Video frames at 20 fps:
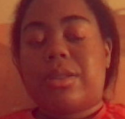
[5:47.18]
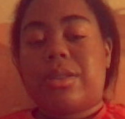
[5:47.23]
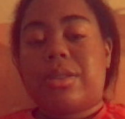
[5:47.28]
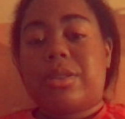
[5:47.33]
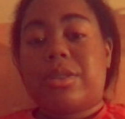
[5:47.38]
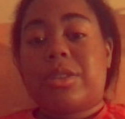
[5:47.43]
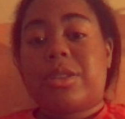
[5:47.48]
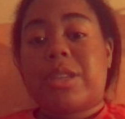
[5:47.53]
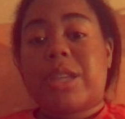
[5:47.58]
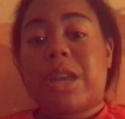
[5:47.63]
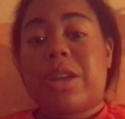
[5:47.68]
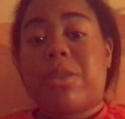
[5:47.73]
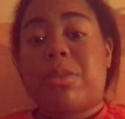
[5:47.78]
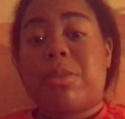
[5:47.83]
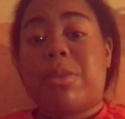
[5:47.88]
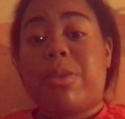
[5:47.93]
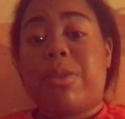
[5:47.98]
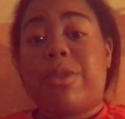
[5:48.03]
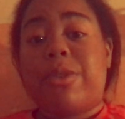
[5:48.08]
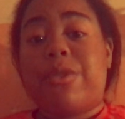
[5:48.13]
Scary
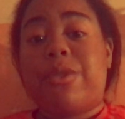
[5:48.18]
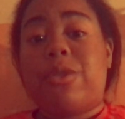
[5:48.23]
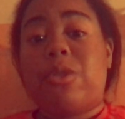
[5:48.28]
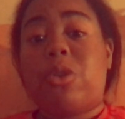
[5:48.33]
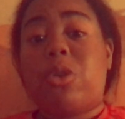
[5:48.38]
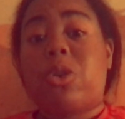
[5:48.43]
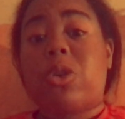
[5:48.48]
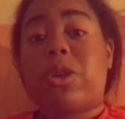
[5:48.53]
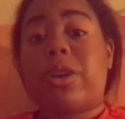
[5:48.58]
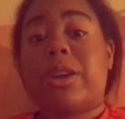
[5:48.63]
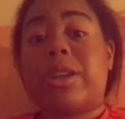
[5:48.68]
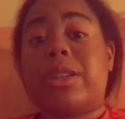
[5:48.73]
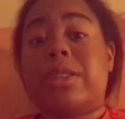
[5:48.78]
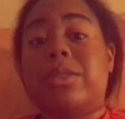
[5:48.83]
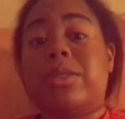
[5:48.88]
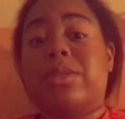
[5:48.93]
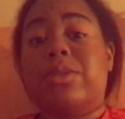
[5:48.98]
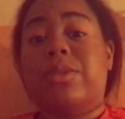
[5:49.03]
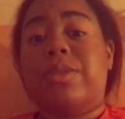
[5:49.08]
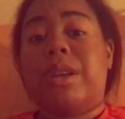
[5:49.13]
Movie 4
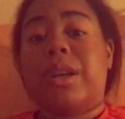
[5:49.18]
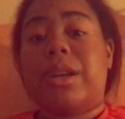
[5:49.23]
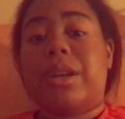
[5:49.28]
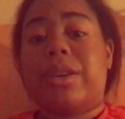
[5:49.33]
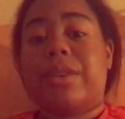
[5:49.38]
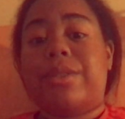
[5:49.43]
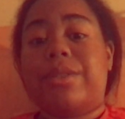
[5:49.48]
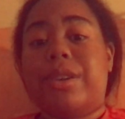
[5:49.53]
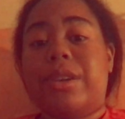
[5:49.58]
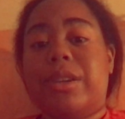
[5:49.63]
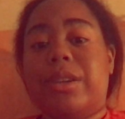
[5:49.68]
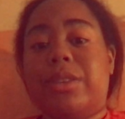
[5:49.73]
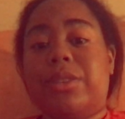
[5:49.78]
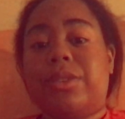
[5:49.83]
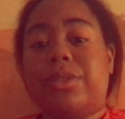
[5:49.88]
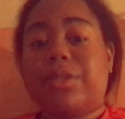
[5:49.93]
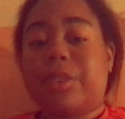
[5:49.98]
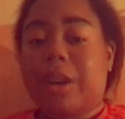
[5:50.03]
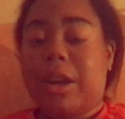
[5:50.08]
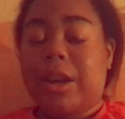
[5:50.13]
is very, very
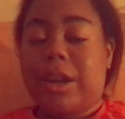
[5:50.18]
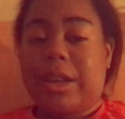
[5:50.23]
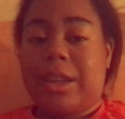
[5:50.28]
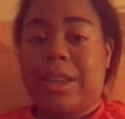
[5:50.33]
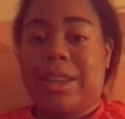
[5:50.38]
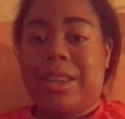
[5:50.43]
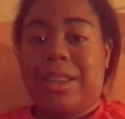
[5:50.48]
funny.